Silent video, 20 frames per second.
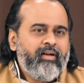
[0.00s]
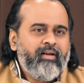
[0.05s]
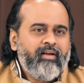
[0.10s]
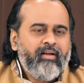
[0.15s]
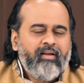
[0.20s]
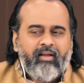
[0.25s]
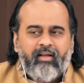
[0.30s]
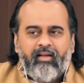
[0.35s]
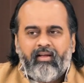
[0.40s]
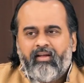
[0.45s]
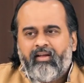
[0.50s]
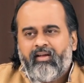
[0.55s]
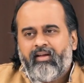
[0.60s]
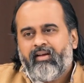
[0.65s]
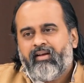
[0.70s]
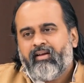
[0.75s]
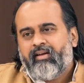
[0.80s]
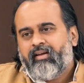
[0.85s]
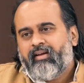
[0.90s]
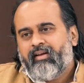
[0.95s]
I
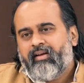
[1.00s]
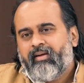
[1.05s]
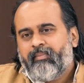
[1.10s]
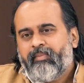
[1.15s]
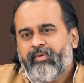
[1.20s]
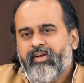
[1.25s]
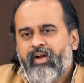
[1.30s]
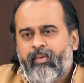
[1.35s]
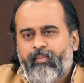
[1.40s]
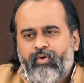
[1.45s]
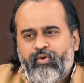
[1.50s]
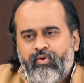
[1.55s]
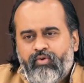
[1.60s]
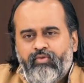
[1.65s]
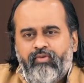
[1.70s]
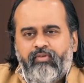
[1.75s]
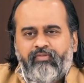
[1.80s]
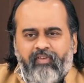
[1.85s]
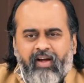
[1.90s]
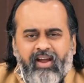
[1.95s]
mean, come on,
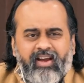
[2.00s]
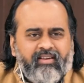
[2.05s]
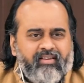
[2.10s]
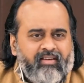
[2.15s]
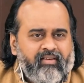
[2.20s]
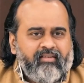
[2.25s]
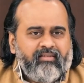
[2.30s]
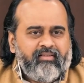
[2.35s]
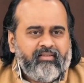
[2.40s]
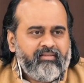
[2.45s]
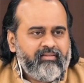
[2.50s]
dude, fight.